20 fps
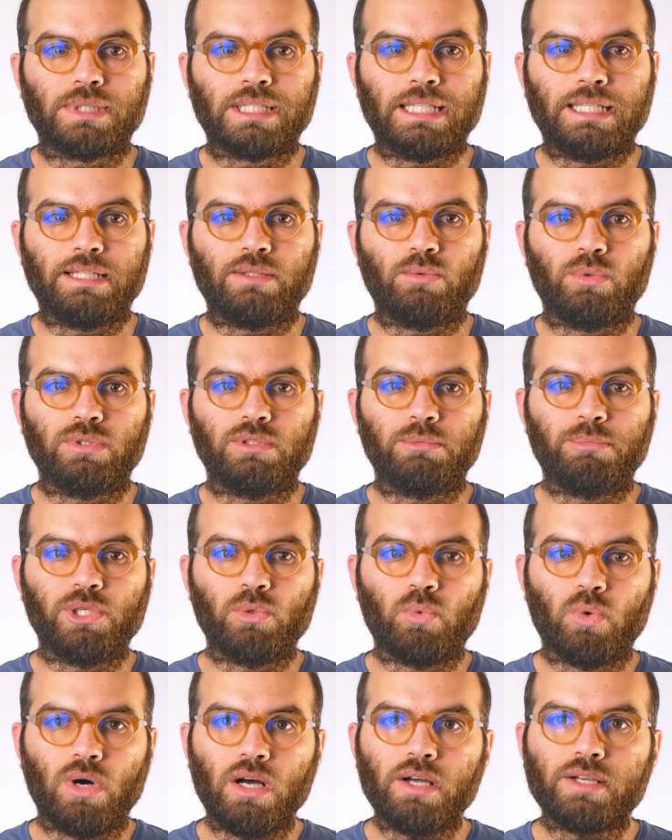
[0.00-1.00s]
It would be
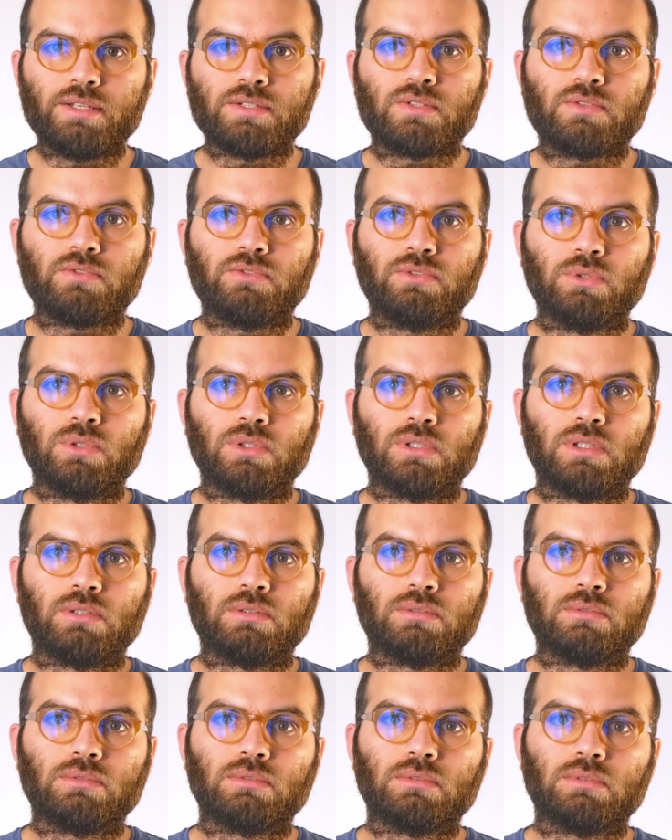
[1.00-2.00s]
wise
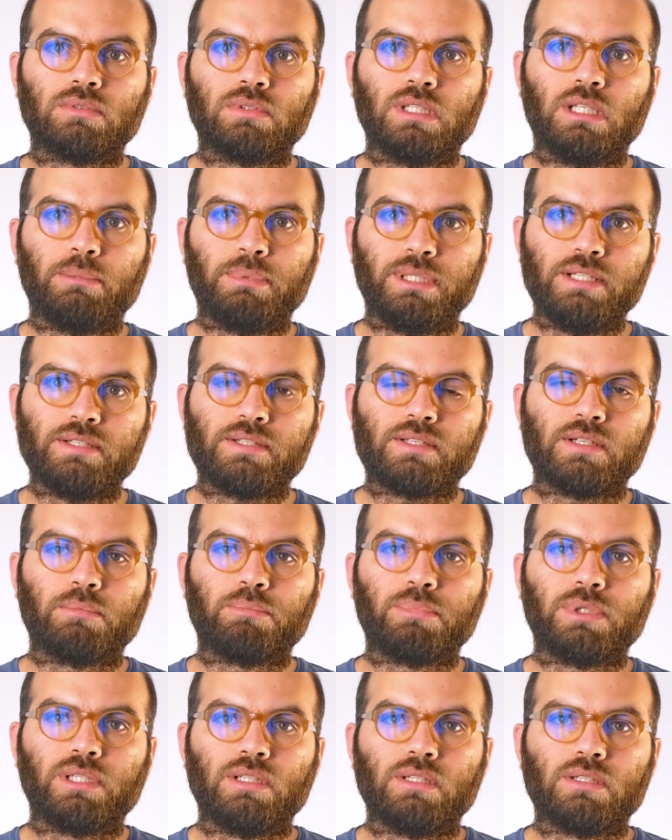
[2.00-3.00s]
for Lebanese
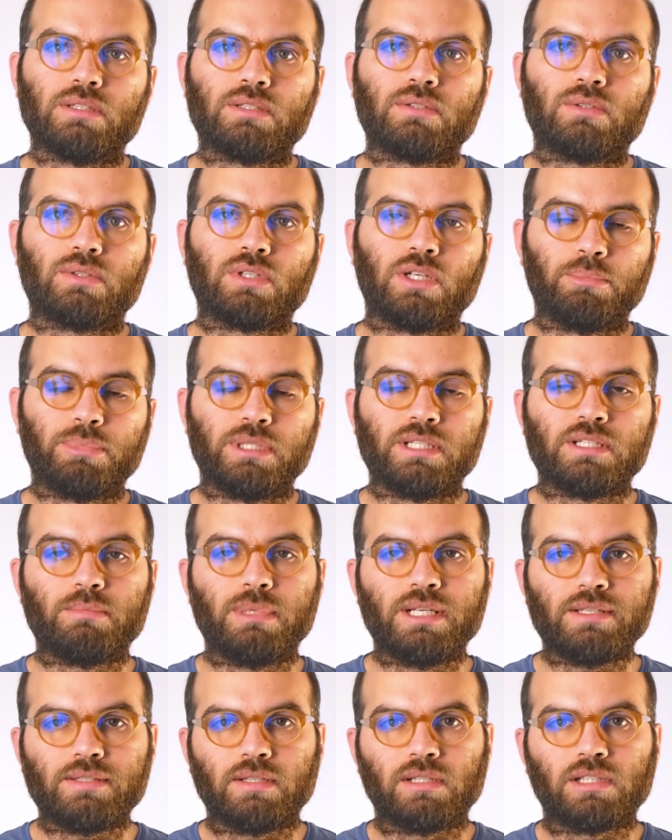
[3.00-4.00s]
companies or companies
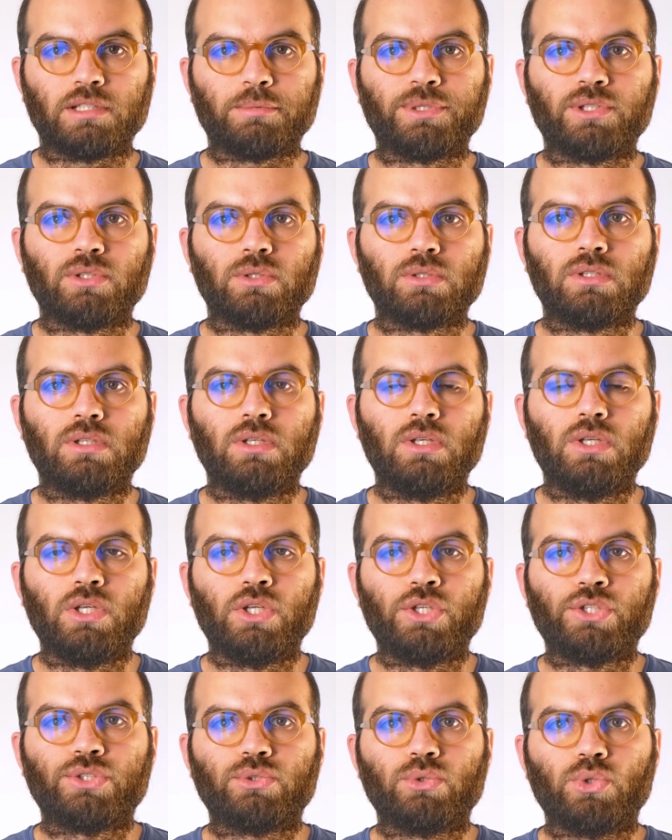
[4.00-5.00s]
based in Lebanon
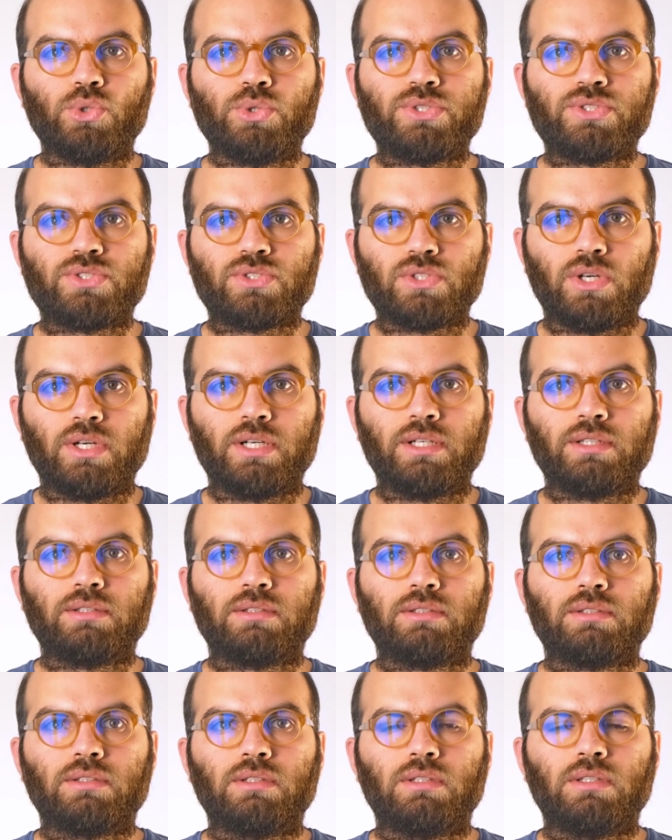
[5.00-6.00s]
to
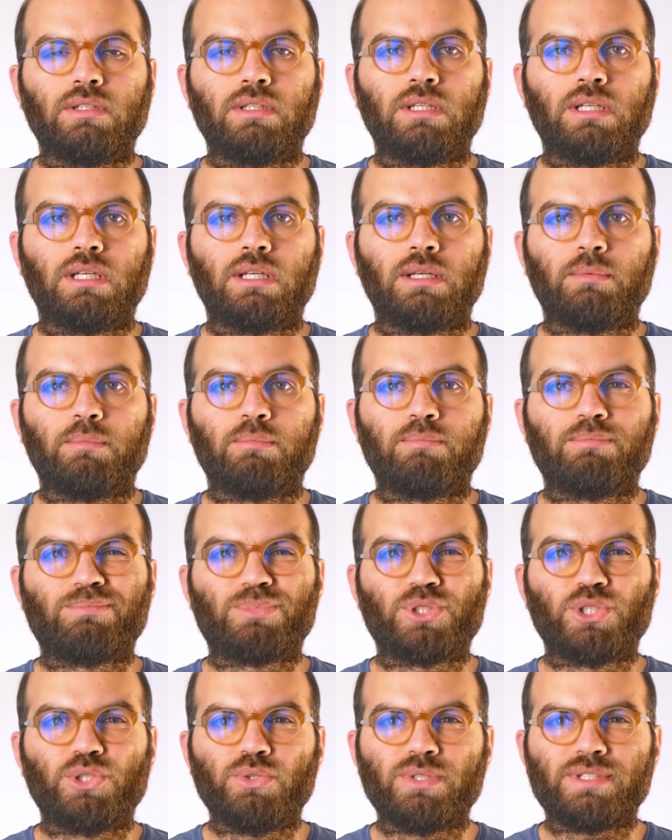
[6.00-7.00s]
start
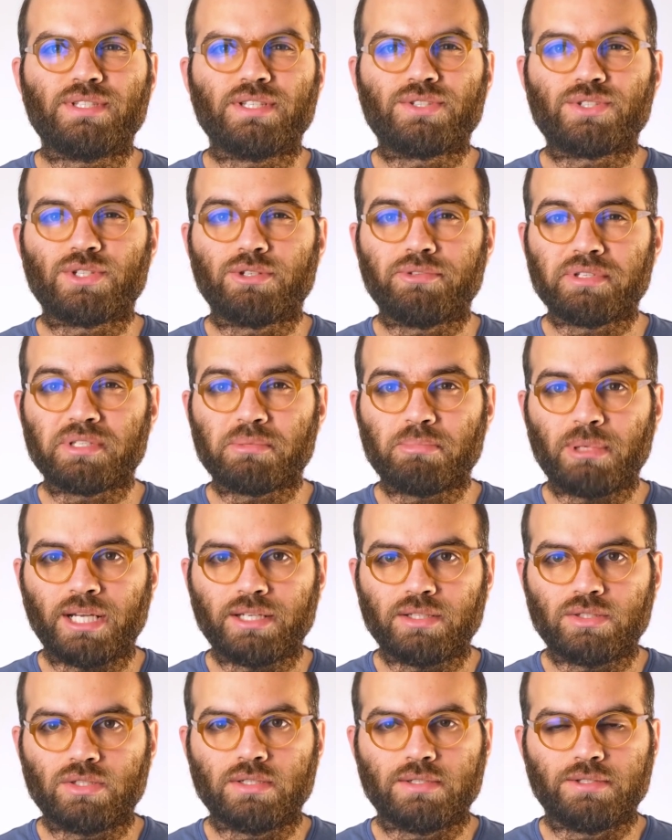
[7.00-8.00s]
producing service
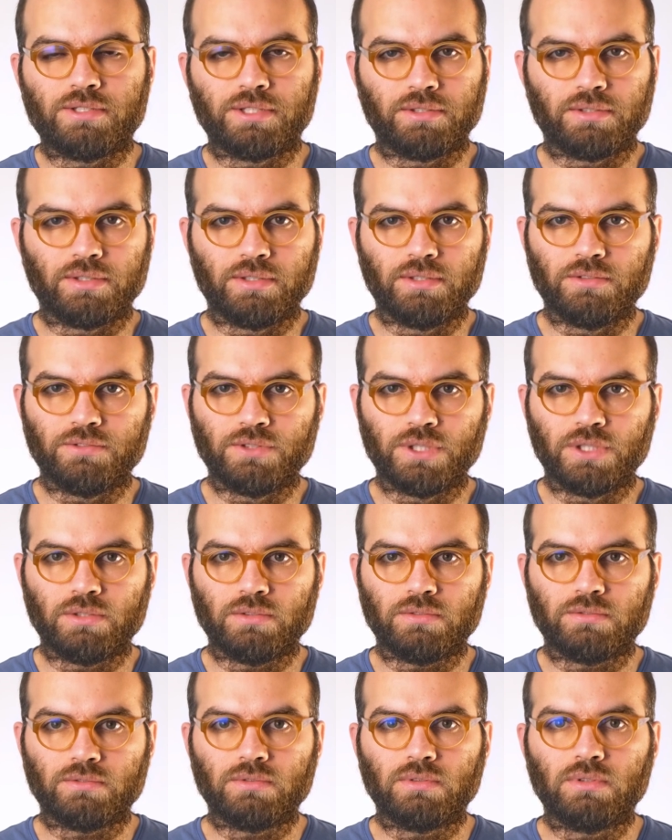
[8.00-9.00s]
packages that are innovative,